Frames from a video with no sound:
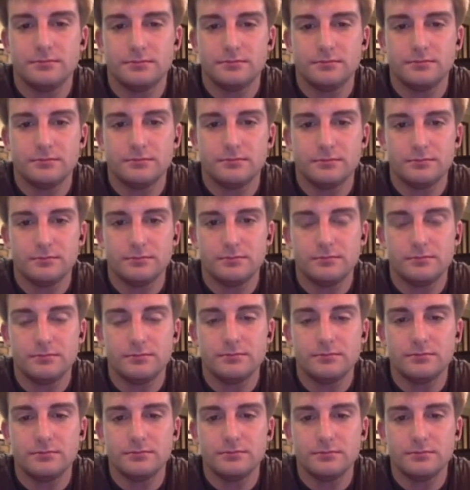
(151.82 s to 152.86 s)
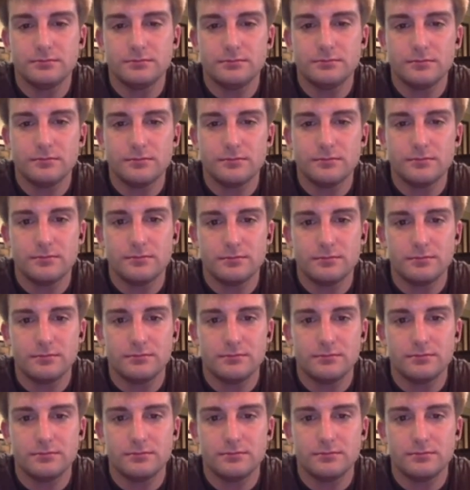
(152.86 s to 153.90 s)

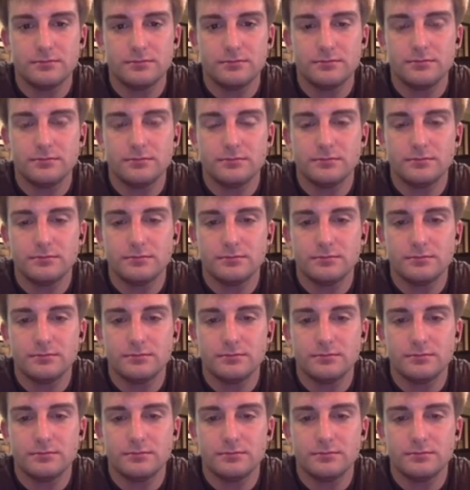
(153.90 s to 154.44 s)
(silent)